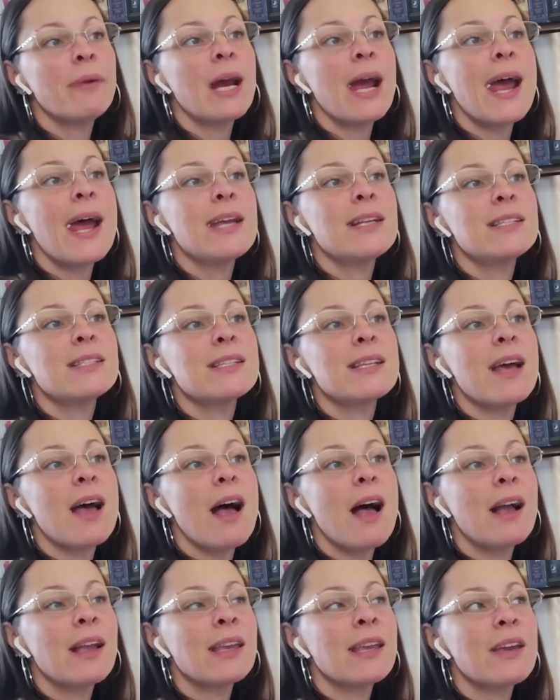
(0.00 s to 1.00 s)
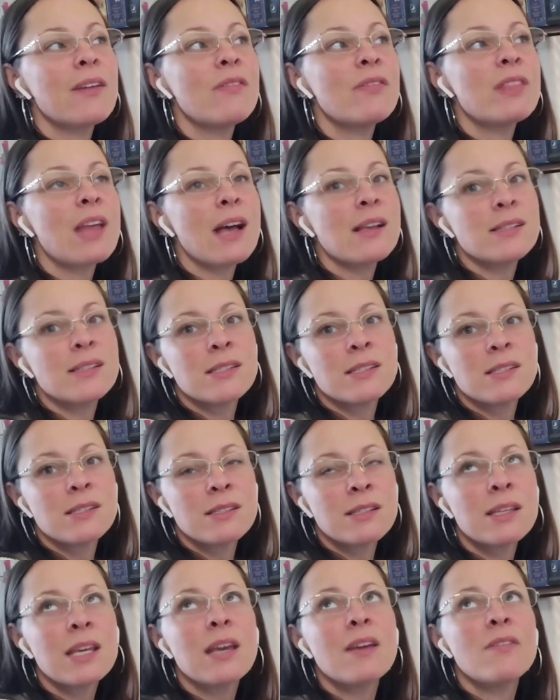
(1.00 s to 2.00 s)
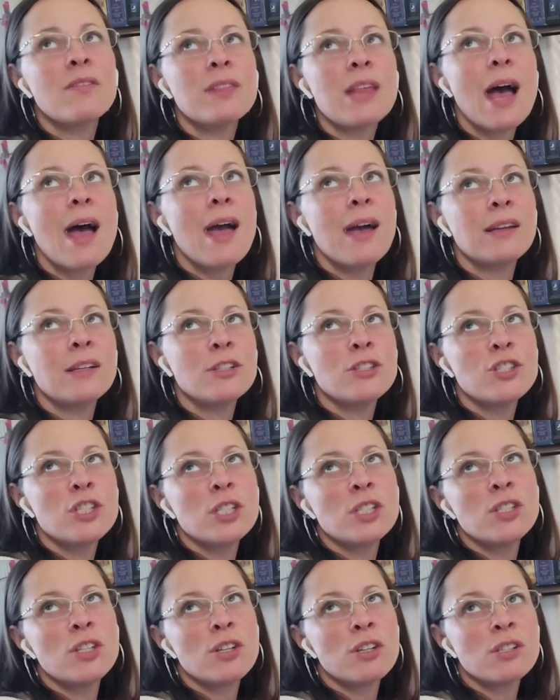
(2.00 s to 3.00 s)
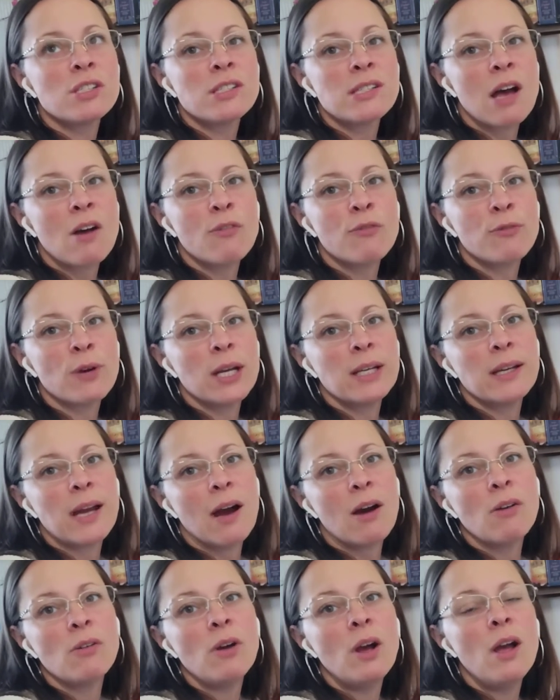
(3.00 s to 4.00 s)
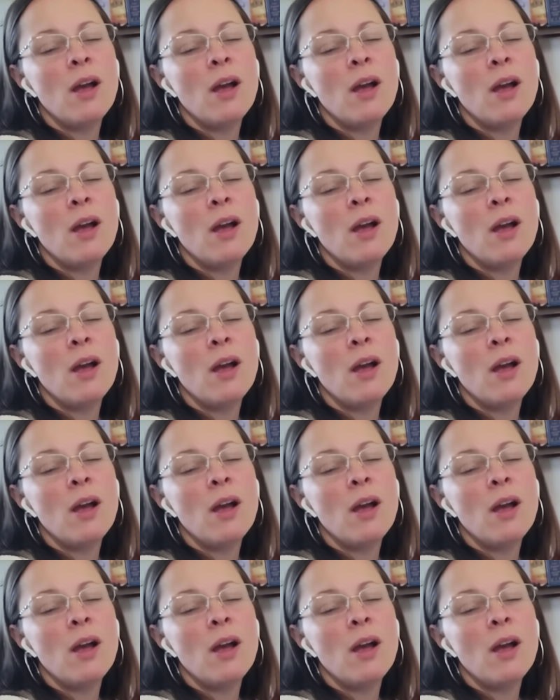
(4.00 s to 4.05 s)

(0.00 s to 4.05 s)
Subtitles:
and give that energy to yourself right now.